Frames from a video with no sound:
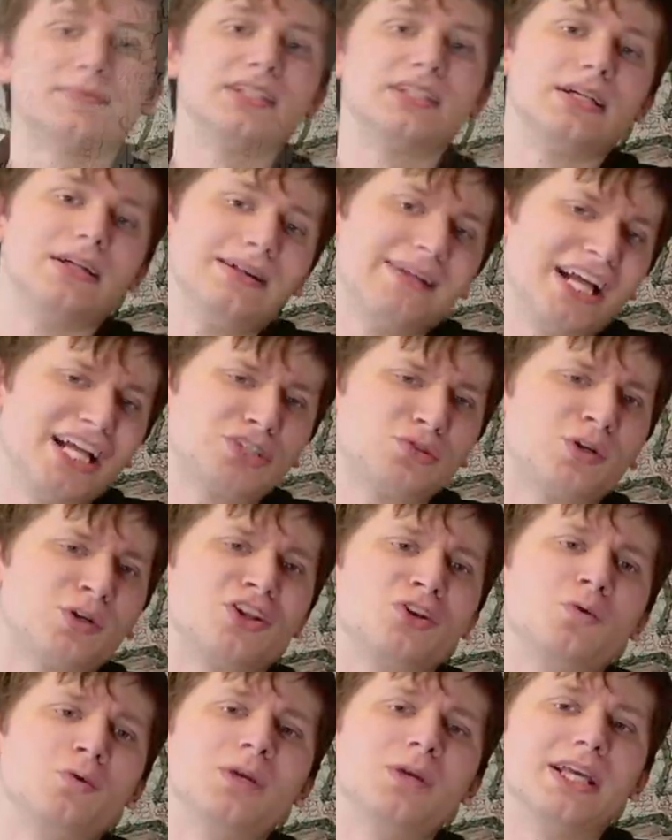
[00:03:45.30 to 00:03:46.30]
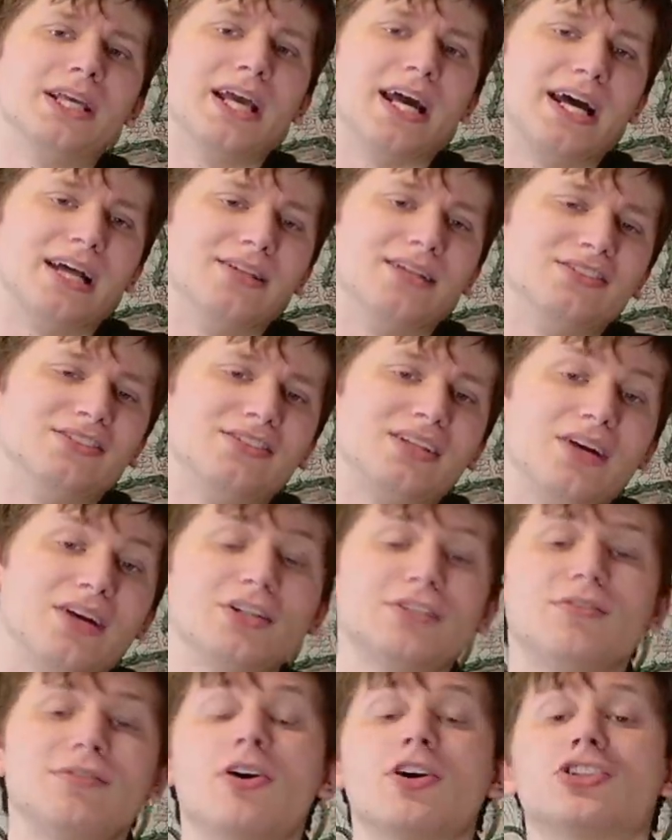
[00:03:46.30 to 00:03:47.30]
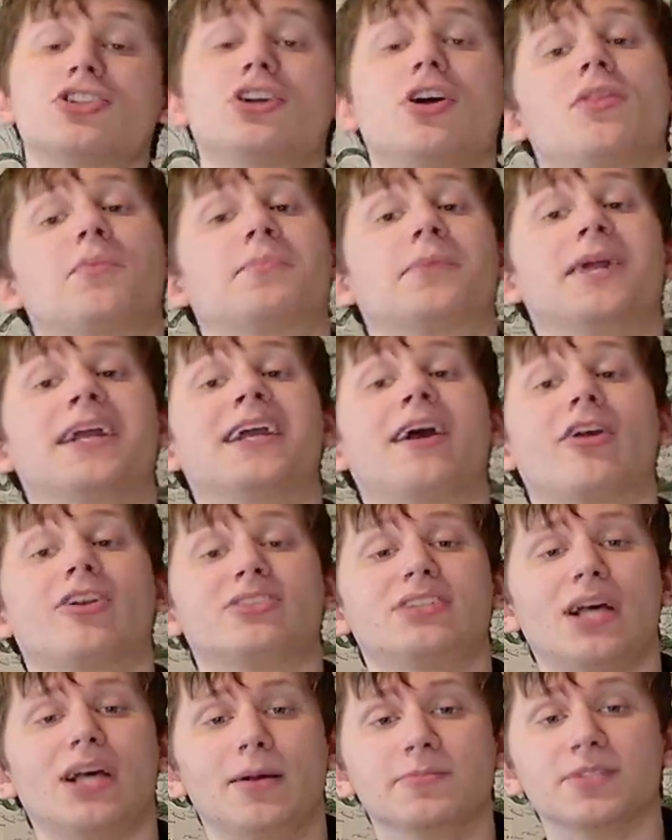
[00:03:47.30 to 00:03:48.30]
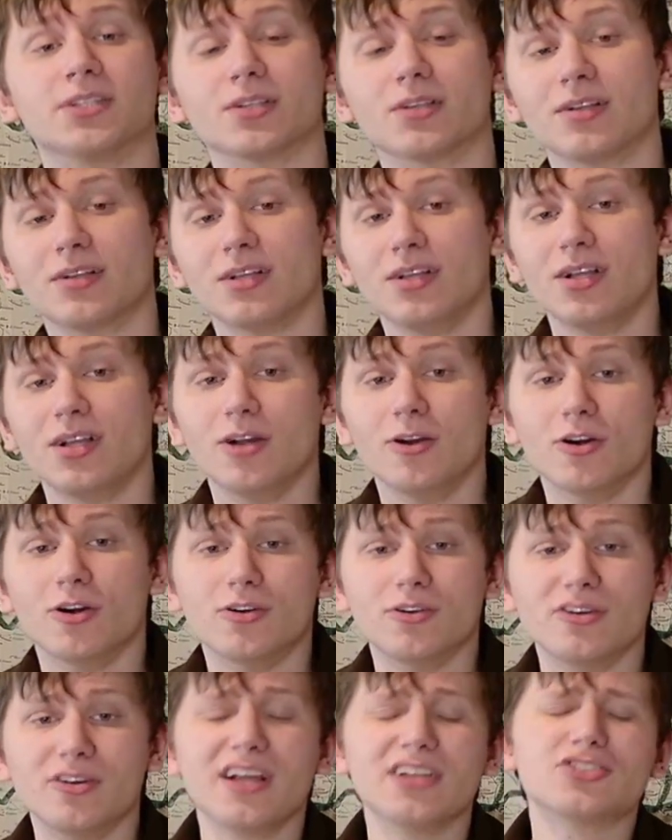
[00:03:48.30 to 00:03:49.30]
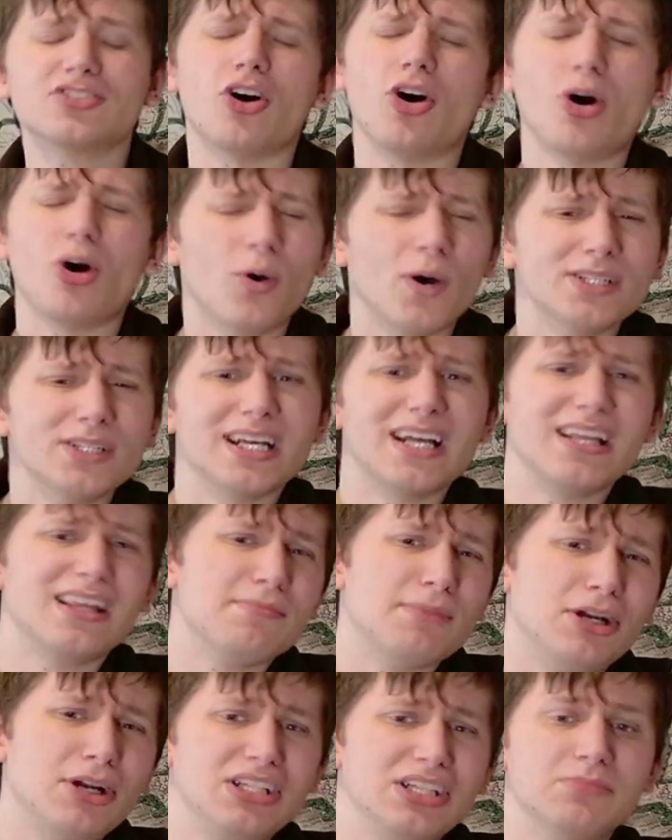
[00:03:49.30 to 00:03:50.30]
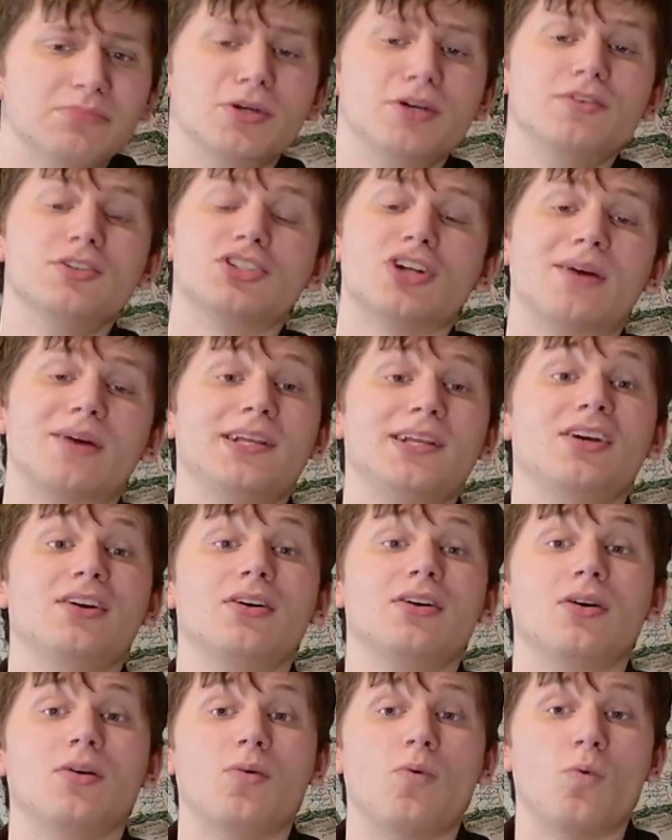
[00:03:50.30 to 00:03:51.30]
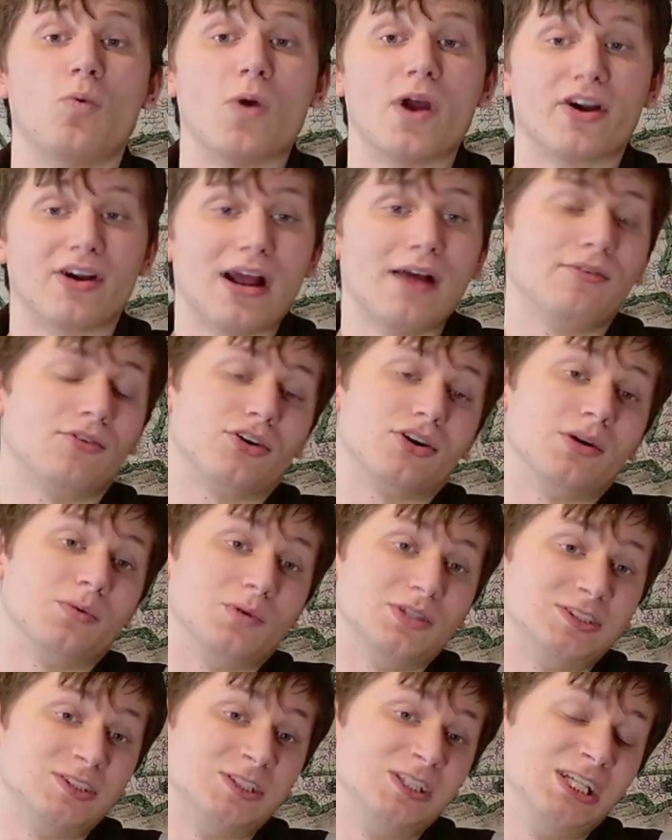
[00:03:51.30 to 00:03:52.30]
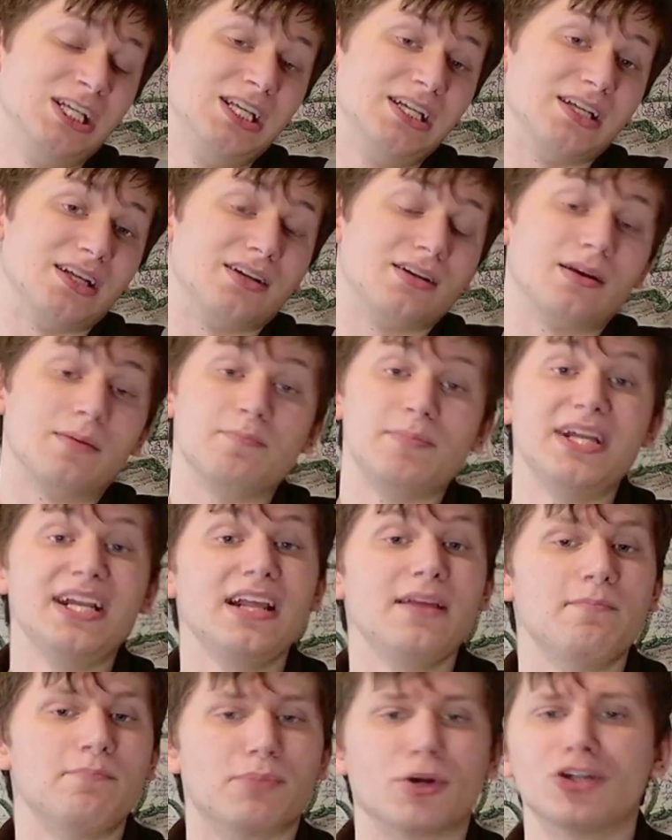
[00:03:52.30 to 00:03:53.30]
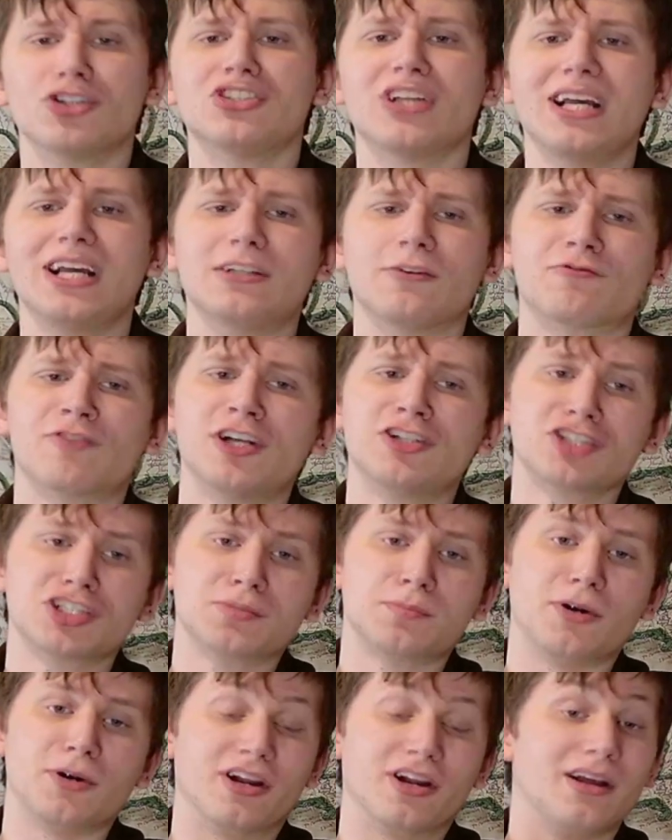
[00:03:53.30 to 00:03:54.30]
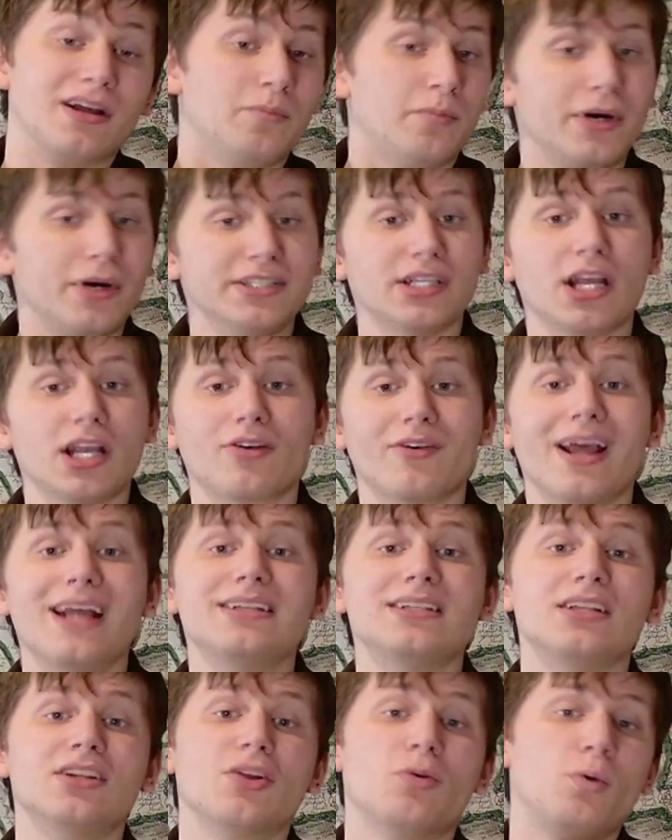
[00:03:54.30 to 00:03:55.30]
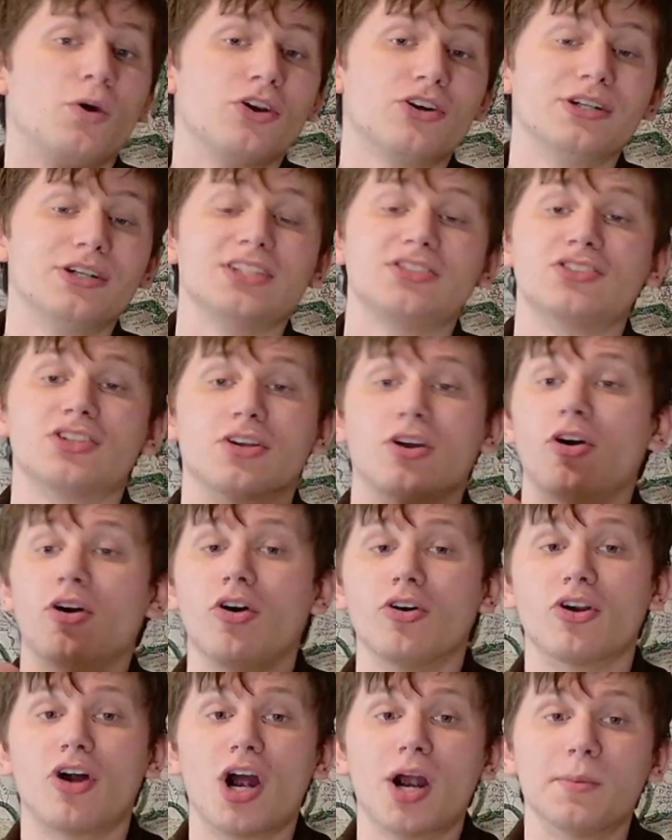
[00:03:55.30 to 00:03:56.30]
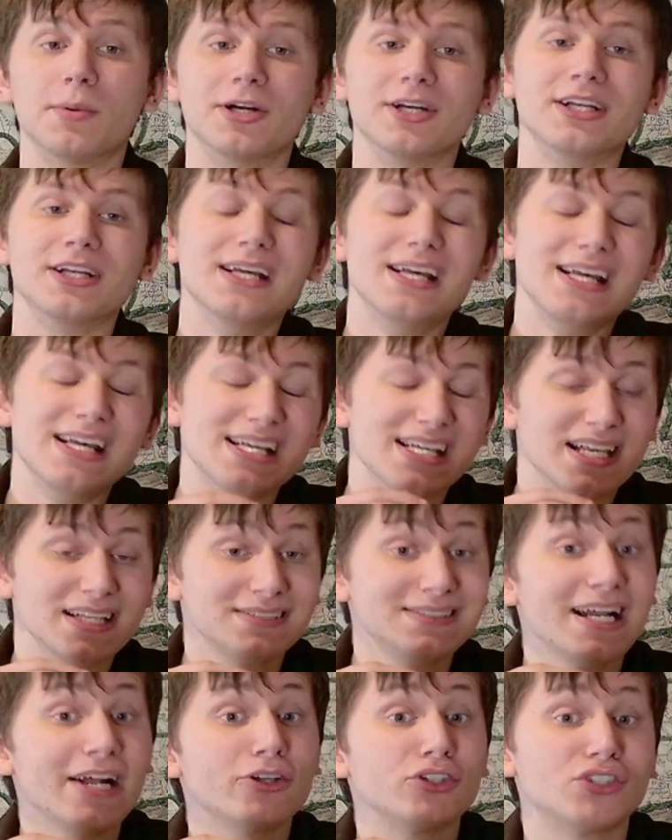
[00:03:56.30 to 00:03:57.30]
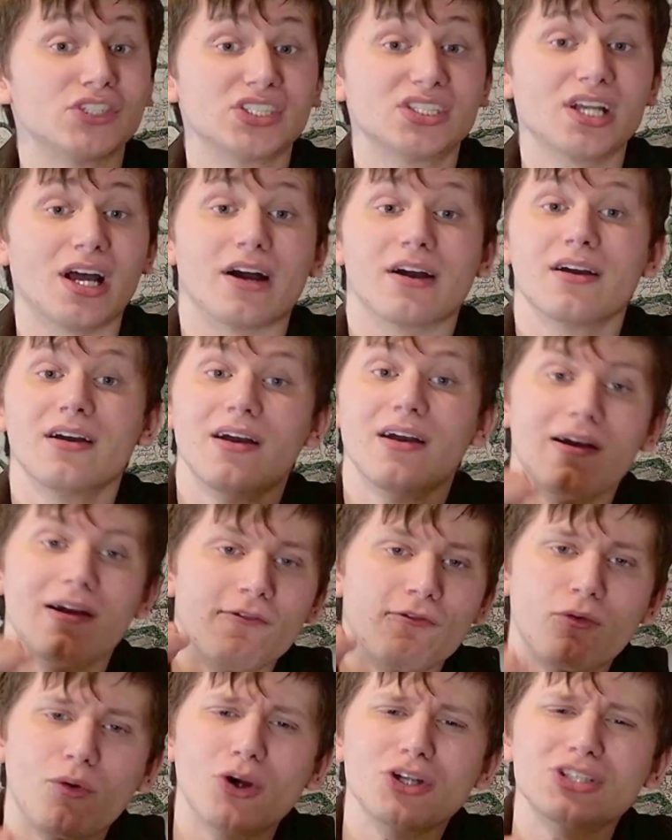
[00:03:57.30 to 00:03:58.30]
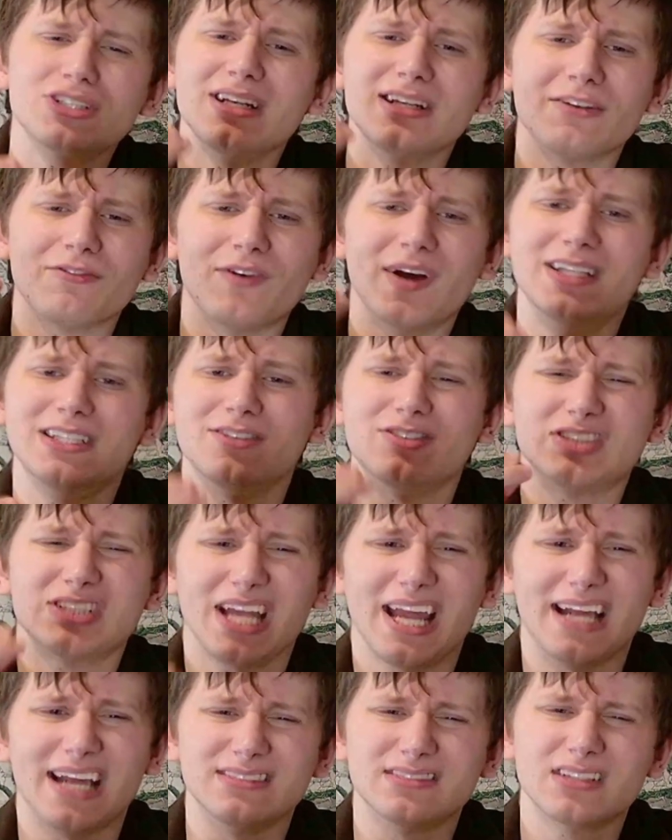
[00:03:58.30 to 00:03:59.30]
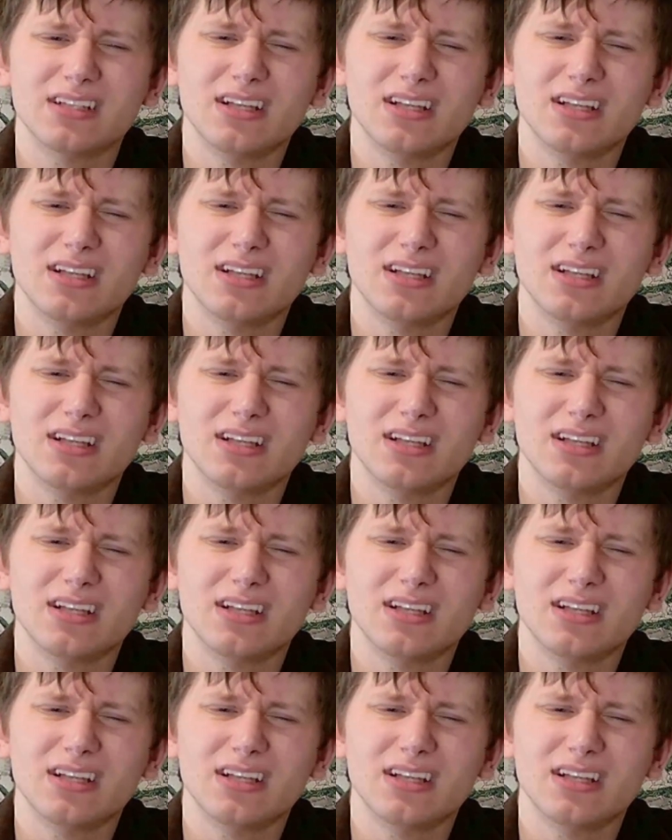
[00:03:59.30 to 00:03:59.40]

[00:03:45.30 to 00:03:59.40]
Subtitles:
That's where the week ends, and let's focus on the breakout attempt. Lee has always had the ability to move his army wherever it was needed, beating Burnside to Fredericksburg, blunting Grant in the wilderness to Cold Harbor. He is now stuck, forced in a defensive stance.